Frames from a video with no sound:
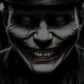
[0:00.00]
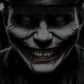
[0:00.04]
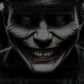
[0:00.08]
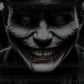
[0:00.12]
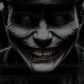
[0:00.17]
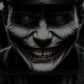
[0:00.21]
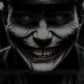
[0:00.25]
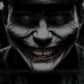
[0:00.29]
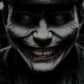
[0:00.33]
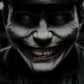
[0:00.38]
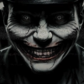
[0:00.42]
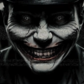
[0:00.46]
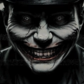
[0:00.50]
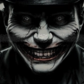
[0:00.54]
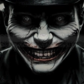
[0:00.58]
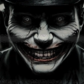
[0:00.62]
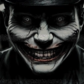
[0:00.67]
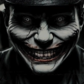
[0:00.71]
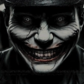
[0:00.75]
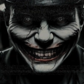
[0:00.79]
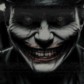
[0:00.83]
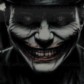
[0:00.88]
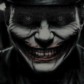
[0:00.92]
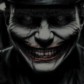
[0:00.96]
Shit!
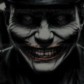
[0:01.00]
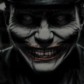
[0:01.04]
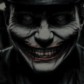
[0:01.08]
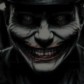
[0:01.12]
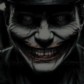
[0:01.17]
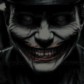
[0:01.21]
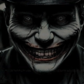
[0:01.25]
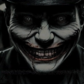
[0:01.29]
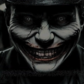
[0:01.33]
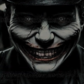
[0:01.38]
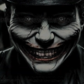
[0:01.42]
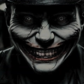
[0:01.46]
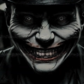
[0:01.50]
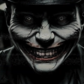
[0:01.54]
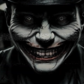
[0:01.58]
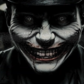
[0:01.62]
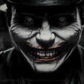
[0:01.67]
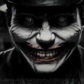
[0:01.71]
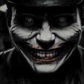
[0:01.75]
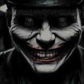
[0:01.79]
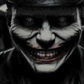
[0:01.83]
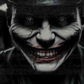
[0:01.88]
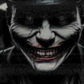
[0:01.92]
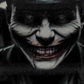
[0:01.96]
The two
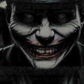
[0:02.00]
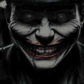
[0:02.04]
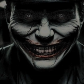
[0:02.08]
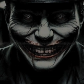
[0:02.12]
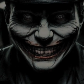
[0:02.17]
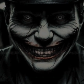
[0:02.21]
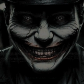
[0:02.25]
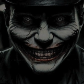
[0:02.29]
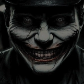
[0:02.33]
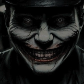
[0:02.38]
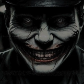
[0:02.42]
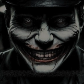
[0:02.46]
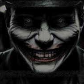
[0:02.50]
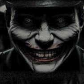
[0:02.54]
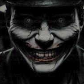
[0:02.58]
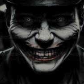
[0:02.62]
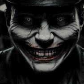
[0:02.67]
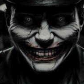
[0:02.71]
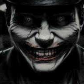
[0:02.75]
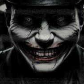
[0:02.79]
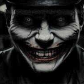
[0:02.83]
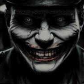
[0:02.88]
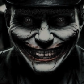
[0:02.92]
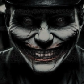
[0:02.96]
faces sitting
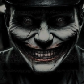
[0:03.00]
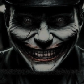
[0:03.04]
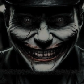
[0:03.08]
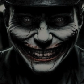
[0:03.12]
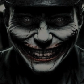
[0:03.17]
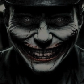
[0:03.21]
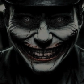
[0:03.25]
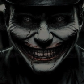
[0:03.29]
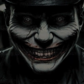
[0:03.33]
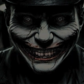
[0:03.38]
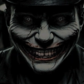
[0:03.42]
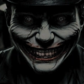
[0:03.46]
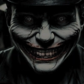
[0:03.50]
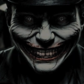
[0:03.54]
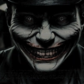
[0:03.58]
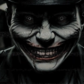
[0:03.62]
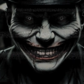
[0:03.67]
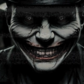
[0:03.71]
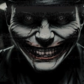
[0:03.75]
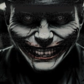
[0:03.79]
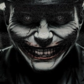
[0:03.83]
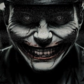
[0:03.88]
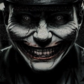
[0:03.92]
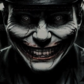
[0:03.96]
opposite me in the booth looked
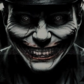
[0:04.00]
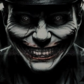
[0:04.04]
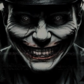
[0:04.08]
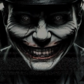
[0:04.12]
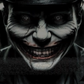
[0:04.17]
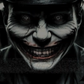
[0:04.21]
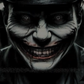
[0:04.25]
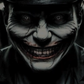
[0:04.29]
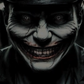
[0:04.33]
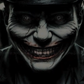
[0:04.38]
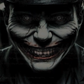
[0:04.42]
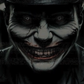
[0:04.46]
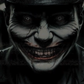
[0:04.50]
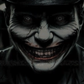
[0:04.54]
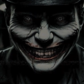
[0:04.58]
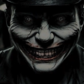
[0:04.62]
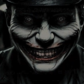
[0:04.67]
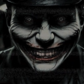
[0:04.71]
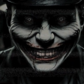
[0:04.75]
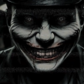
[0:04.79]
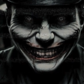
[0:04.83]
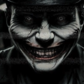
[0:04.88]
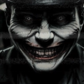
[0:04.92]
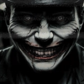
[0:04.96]
up at my curse,
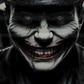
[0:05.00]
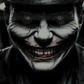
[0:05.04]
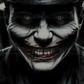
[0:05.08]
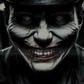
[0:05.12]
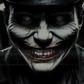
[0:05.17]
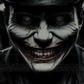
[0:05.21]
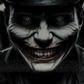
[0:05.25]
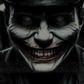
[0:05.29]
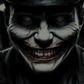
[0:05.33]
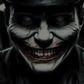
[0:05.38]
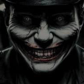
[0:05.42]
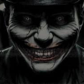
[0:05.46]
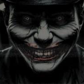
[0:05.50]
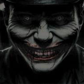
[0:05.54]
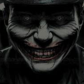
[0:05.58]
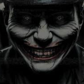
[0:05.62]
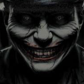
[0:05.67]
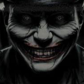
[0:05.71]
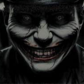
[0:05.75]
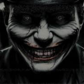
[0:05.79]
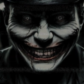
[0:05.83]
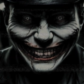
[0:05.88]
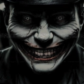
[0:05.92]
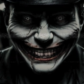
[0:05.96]
staring with
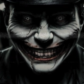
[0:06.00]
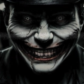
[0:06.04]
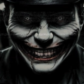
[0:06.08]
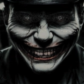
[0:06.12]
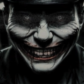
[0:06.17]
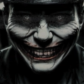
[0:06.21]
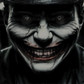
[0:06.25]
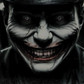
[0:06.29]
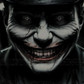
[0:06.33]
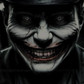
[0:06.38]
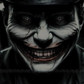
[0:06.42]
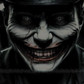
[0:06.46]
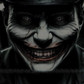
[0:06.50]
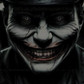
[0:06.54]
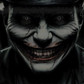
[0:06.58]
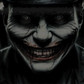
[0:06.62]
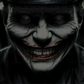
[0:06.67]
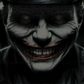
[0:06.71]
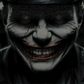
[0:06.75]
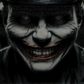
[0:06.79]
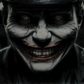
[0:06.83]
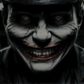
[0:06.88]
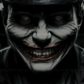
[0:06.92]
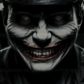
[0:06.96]
quizzical amusement.
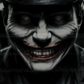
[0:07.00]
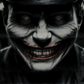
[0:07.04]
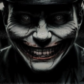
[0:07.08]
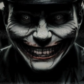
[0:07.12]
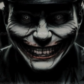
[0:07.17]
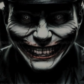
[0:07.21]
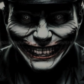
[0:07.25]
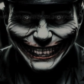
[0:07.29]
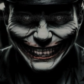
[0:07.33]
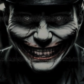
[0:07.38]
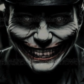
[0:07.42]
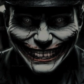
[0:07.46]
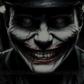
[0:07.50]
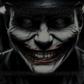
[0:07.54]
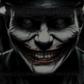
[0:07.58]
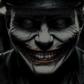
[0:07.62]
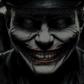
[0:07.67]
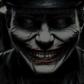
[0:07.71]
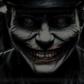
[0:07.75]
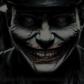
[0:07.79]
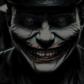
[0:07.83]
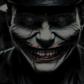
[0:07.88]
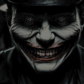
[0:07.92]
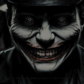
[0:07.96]
The
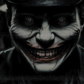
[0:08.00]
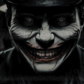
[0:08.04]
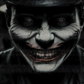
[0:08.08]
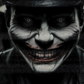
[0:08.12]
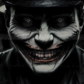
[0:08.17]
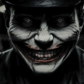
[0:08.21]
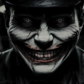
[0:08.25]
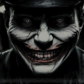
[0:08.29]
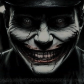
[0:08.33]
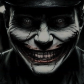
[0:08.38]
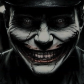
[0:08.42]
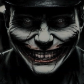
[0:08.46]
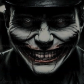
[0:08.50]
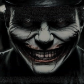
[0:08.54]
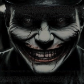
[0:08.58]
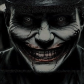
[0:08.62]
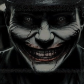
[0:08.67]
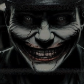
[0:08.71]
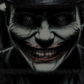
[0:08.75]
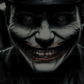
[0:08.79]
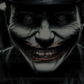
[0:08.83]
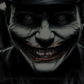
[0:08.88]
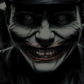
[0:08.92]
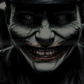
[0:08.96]
first, an
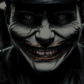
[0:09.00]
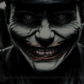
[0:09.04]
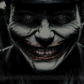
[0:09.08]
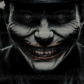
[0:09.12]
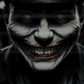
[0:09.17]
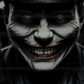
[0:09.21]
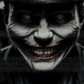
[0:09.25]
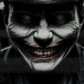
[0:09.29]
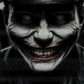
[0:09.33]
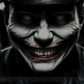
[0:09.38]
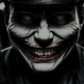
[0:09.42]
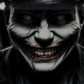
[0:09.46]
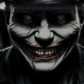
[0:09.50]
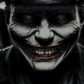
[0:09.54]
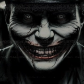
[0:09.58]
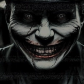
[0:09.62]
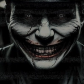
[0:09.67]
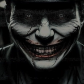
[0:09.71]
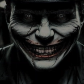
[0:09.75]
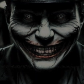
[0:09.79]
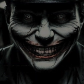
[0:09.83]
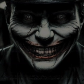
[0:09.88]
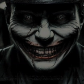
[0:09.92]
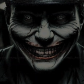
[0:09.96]
extremely
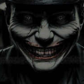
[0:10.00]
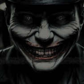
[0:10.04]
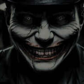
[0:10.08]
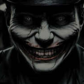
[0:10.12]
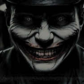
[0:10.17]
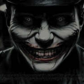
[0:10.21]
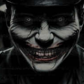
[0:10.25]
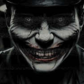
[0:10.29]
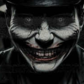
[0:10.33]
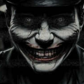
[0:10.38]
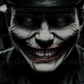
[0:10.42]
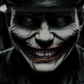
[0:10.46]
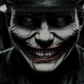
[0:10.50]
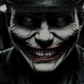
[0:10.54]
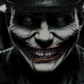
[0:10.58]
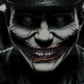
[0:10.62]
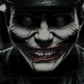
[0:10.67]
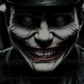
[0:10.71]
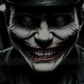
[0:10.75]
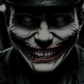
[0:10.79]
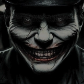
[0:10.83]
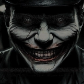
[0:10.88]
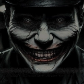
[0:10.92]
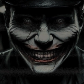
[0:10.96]
attractive-looking woman of about
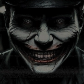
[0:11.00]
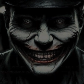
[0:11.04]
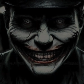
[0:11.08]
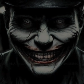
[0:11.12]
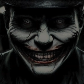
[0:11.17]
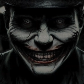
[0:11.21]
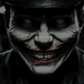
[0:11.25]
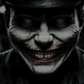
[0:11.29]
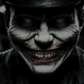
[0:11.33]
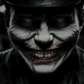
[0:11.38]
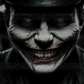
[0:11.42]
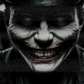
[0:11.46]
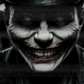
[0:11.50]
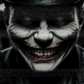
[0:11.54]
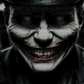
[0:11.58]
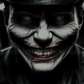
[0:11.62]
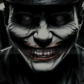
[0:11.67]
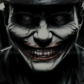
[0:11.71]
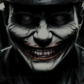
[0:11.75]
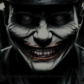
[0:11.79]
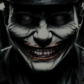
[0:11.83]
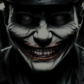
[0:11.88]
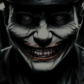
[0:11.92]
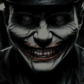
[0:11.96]
19,
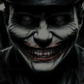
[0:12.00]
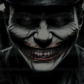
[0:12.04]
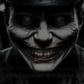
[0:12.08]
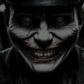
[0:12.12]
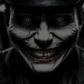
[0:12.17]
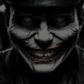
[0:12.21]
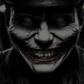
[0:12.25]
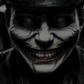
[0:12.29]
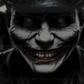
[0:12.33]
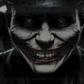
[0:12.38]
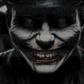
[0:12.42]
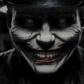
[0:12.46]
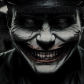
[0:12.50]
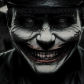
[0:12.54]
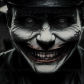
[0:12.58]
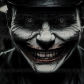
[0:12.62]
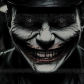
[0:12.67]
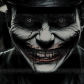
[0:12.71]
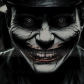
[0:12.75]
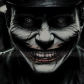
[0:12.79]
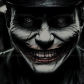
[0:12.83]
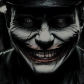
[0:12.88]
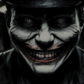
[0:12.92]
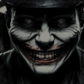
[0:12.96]
smirked as she saw me
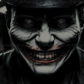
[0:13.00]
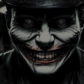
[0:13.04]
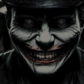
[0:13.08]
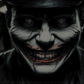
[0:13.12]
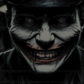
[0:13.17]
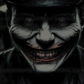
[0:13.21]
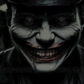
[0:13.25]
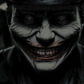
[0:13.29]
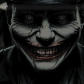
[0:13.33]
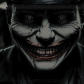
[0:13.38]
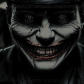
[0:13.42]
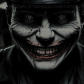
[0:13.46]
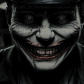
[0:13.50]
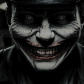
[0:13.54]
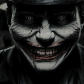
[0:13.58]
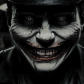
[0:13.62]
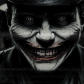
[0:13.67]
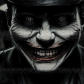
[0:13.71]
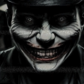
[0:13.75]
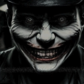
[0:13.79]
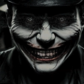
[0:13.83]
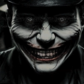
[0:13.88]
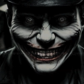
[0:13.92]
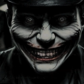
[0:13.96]
gazing at my
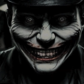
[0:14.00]
watch.